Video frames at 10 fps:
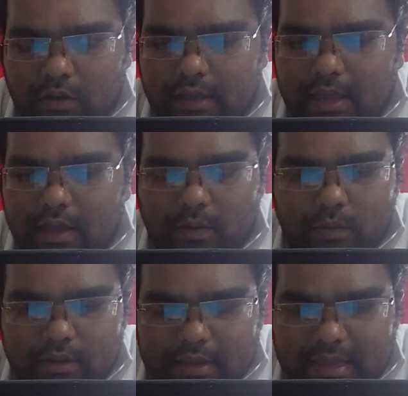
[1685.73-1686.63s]
okay,
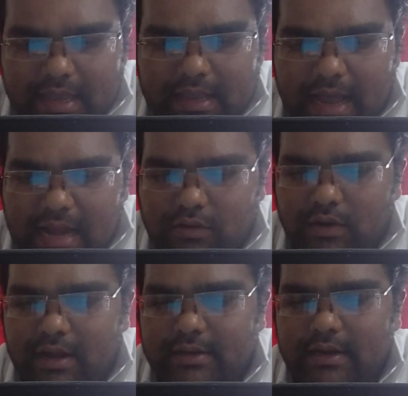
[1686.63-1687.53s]
he
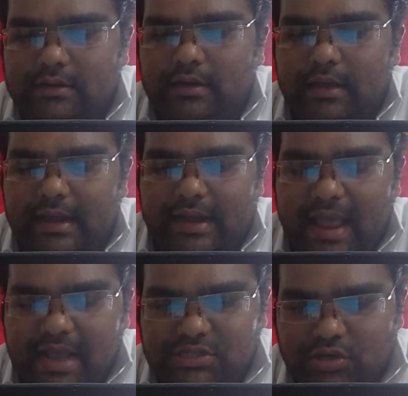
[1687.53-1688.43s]
calculated a
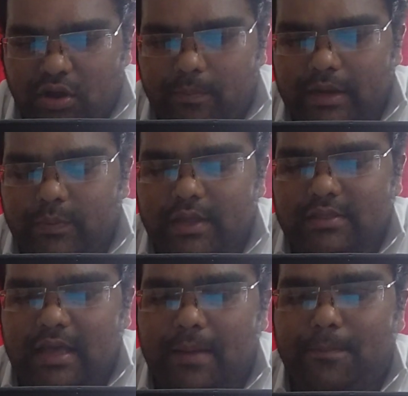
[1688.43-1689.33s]
ratio
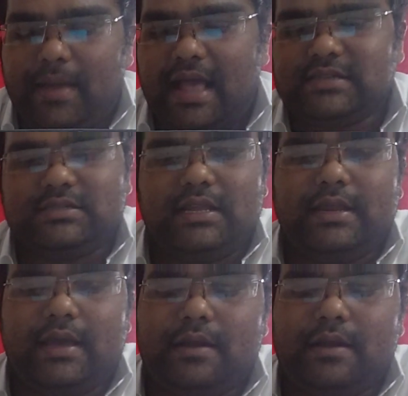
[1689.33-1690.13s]
between the maxillary